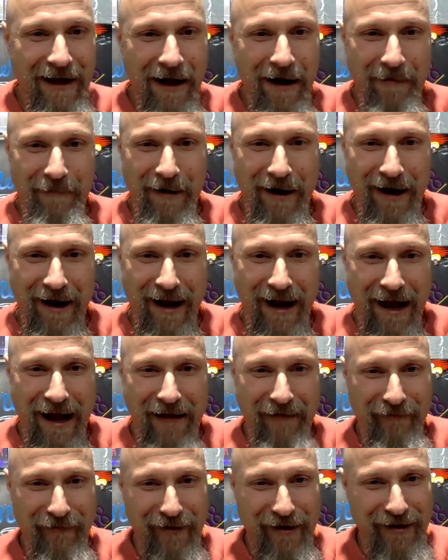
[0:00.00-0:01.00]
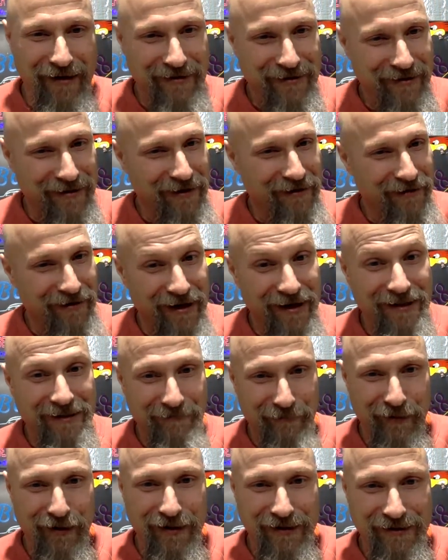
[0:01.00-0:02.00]
about a half inch. You know, they
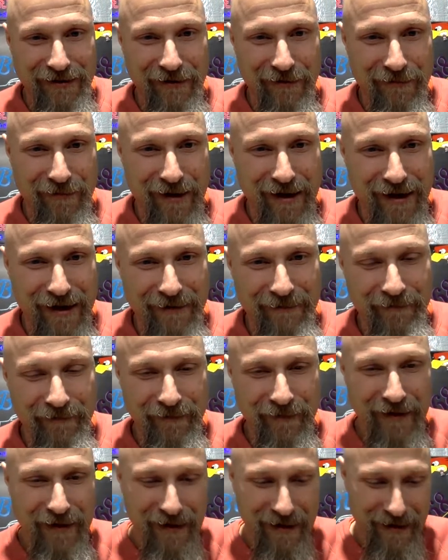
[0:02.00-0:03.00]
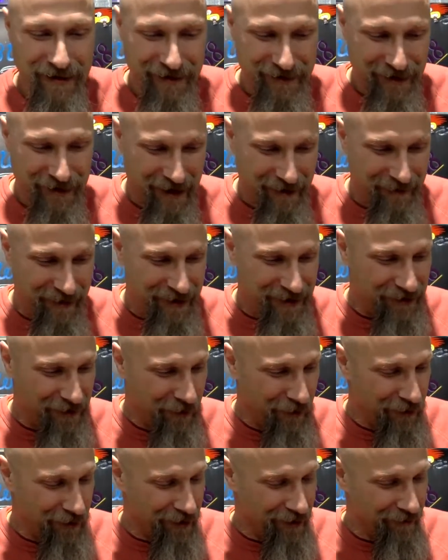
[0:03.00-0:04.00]
split so bad. She had me
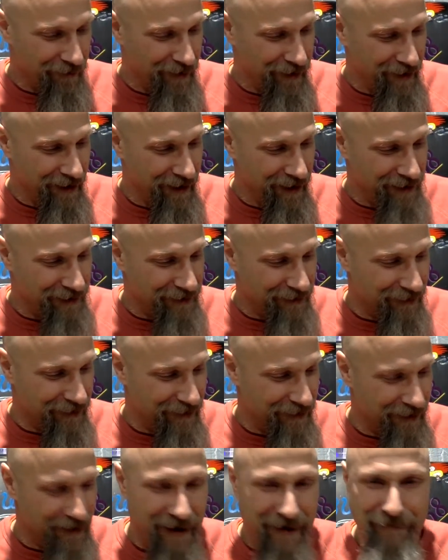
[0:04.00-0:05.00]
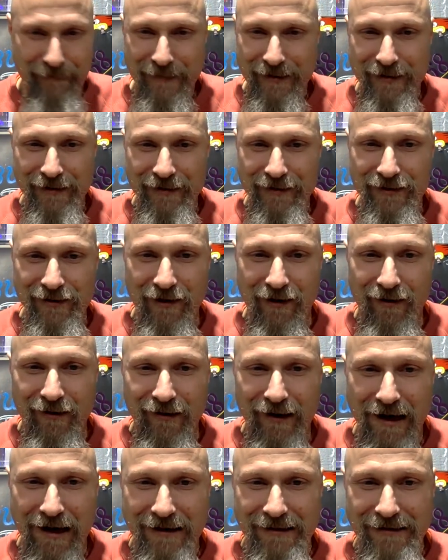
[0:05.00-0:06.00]
soaking them in that Epsom
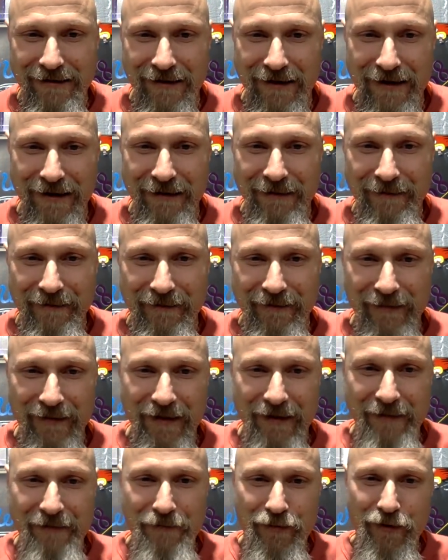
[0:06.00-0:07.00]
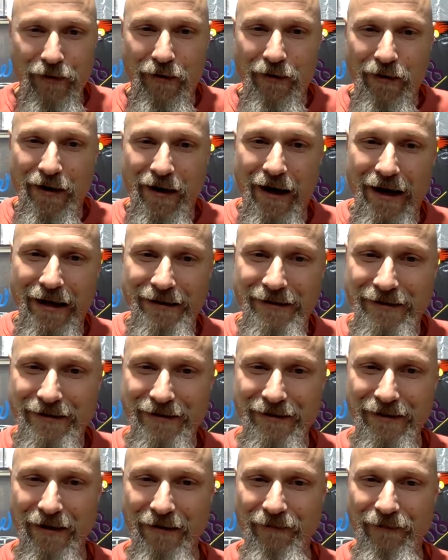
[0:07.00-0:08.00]
salt last night and put all kinds of
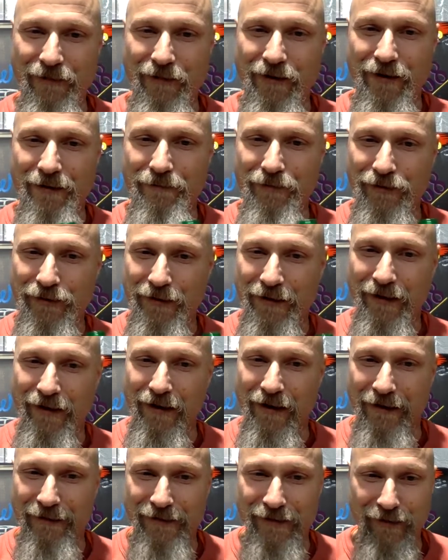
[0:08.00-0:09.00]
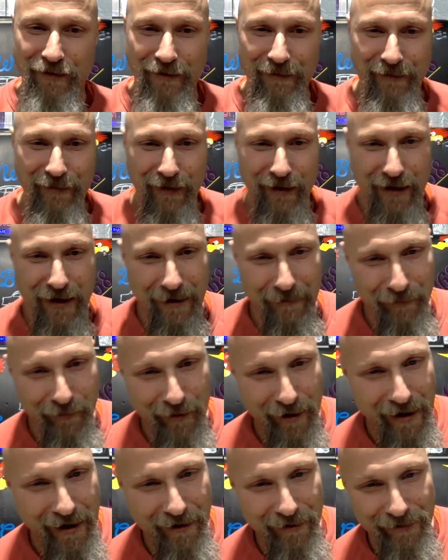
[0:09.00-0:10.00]
stuff on and put the gloves on for a
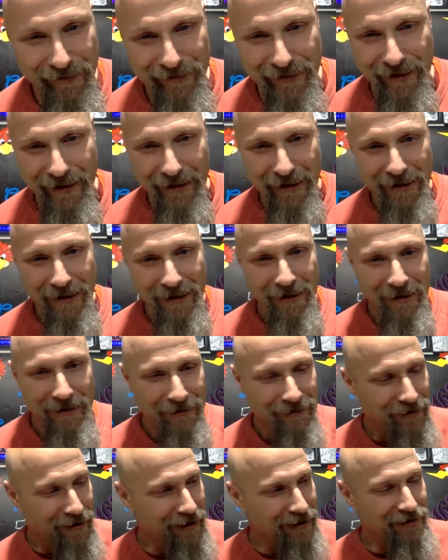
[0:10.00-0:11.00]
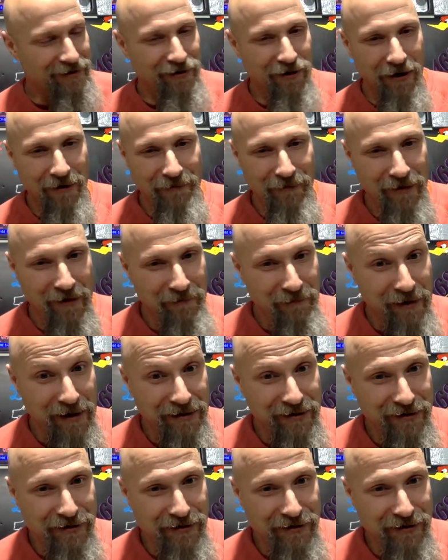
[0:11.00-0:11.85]
couple hours. Try to soften up that